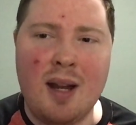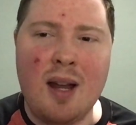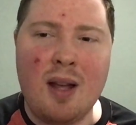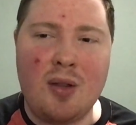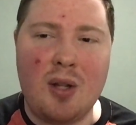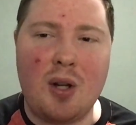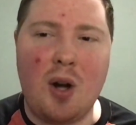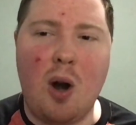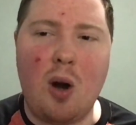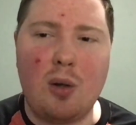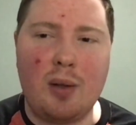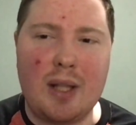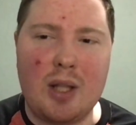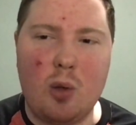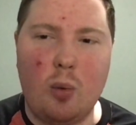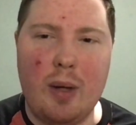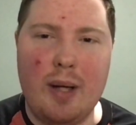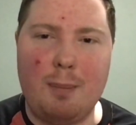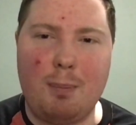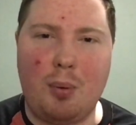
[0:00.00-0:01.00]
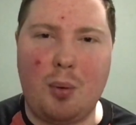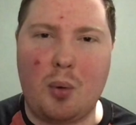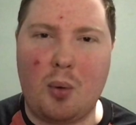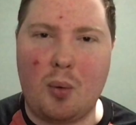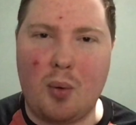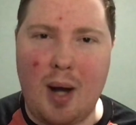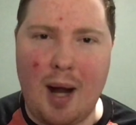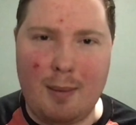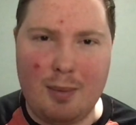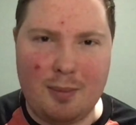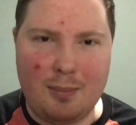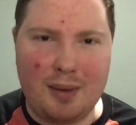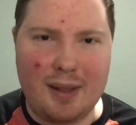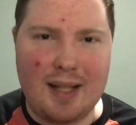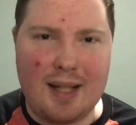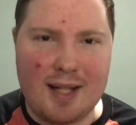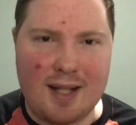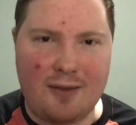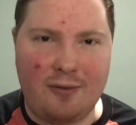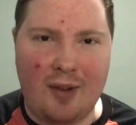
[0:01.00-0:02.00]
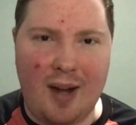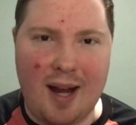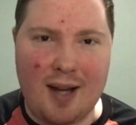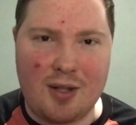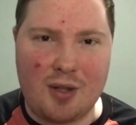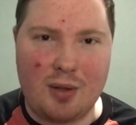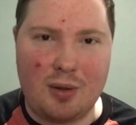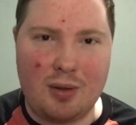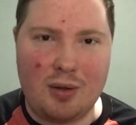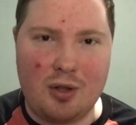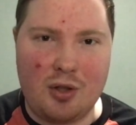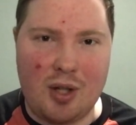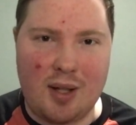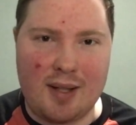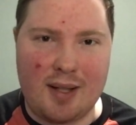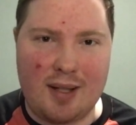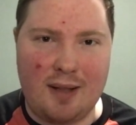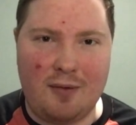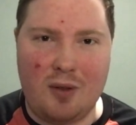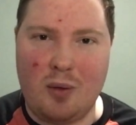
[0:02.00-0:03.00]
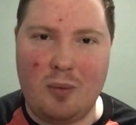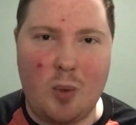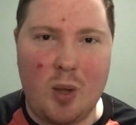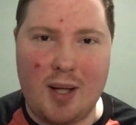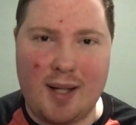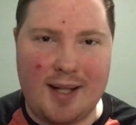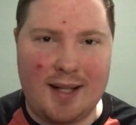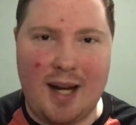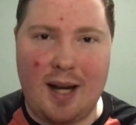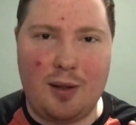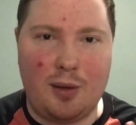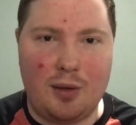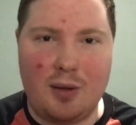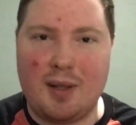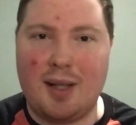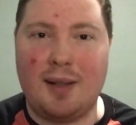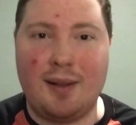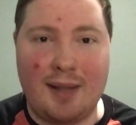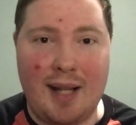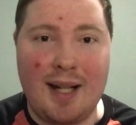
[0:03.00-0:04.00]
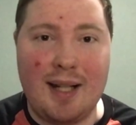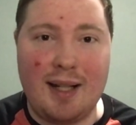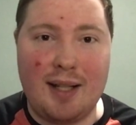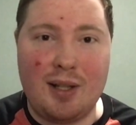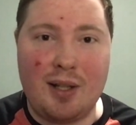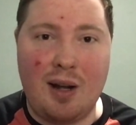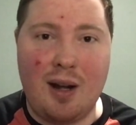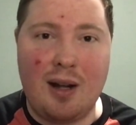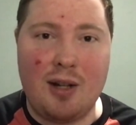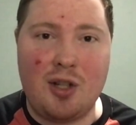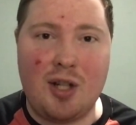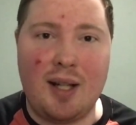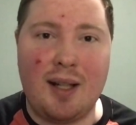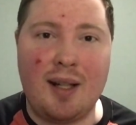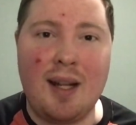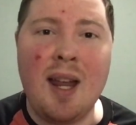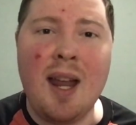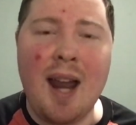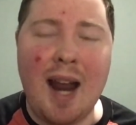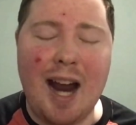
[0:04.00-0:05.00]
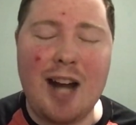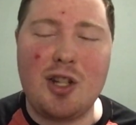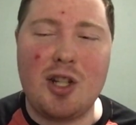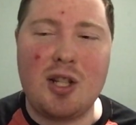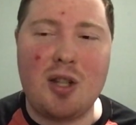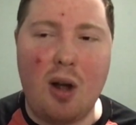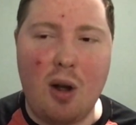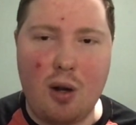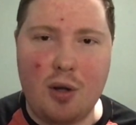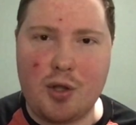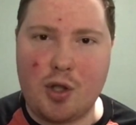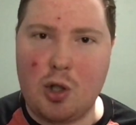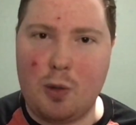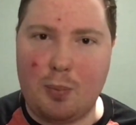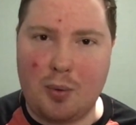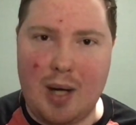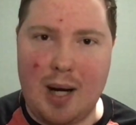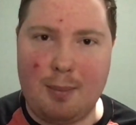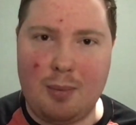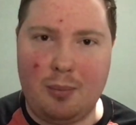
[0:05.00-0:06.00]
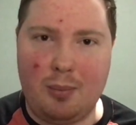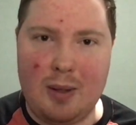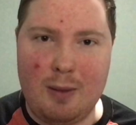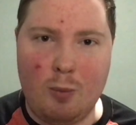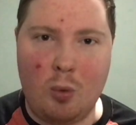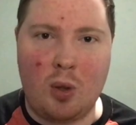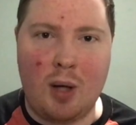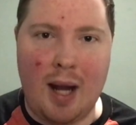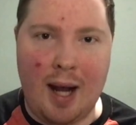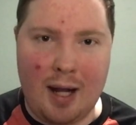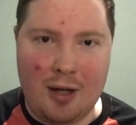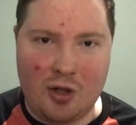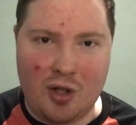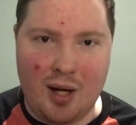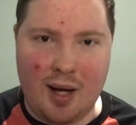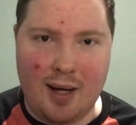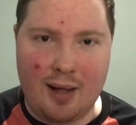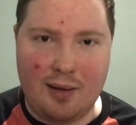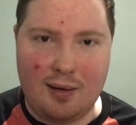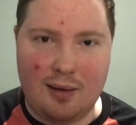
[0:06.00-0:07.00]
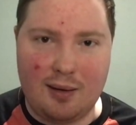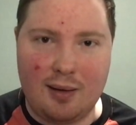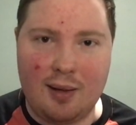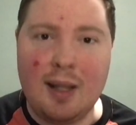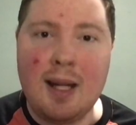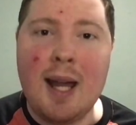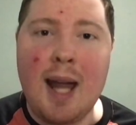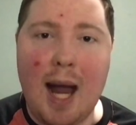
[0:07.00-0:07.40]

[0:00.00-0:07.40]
then Harley Quinn probably is faster, just if you want to scale her to lightning dodging, and she's also probably more agile.